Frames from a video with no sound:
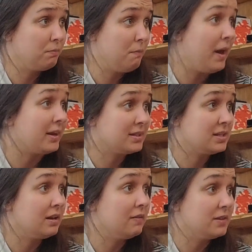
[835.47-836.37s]

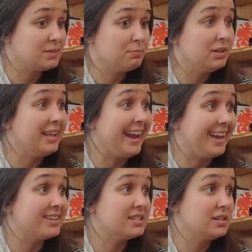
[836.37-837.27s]
medicine, this
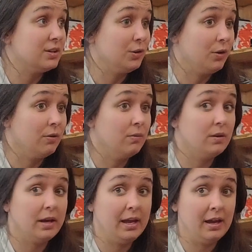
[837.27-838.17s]
plant, you
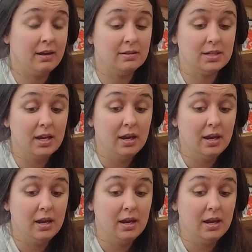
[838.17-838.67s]
know, and